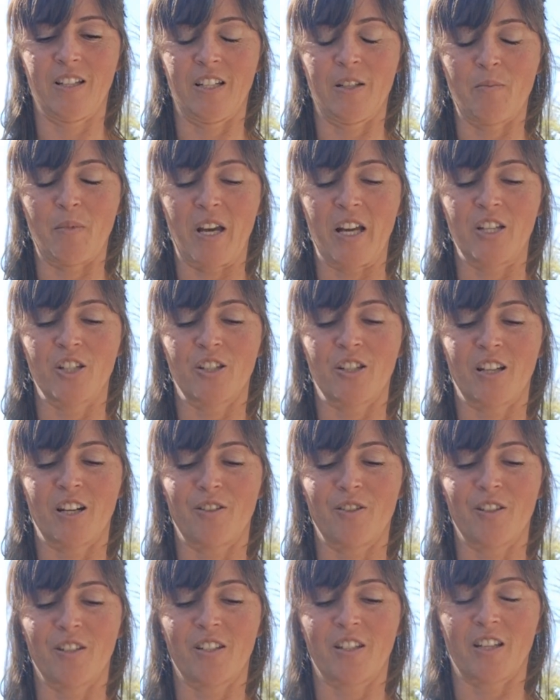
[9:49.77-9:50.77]
an
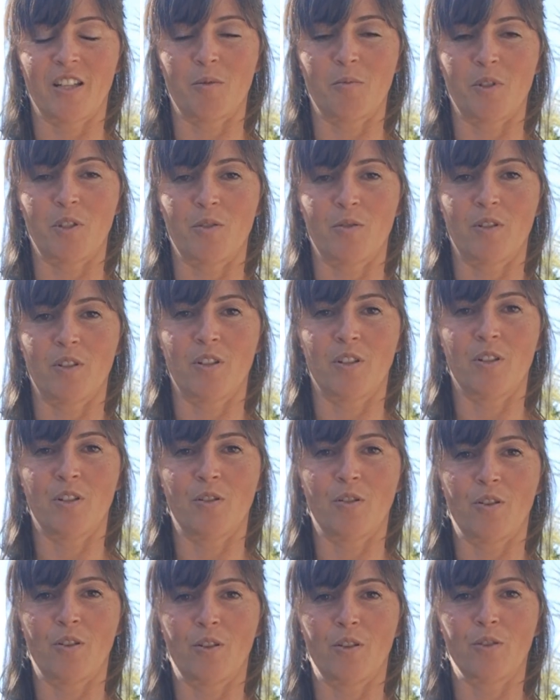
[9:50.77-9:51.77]
imaginary stick
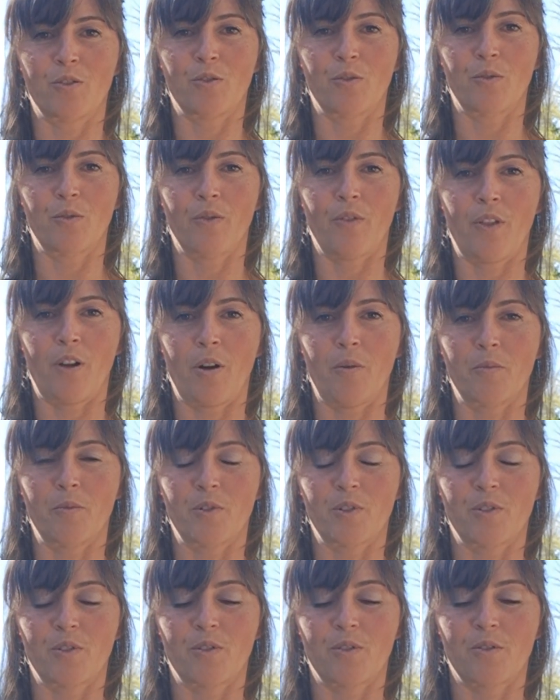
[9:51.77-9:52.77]
between your two
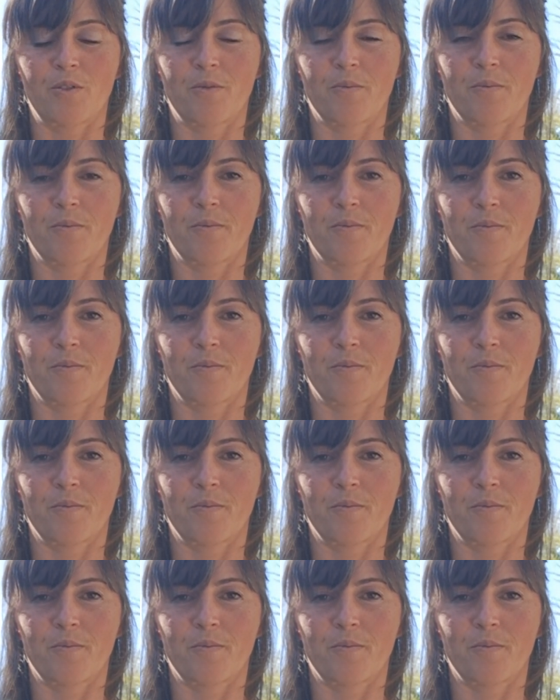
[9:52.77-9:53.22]
thumbs.